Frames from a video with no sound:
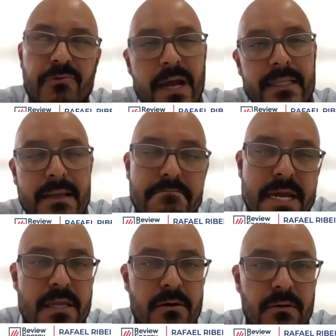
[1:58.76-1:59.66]
in the
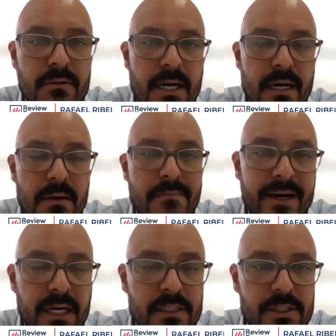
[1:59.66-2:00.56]
middle
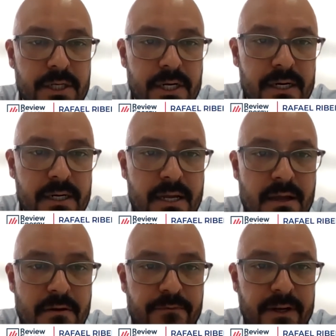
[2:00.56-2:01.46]
market share
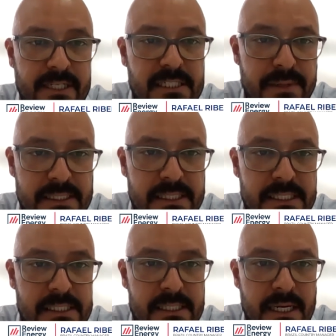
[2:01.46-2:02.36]
for this
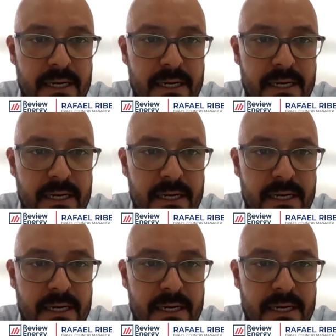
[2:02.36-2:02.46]
business,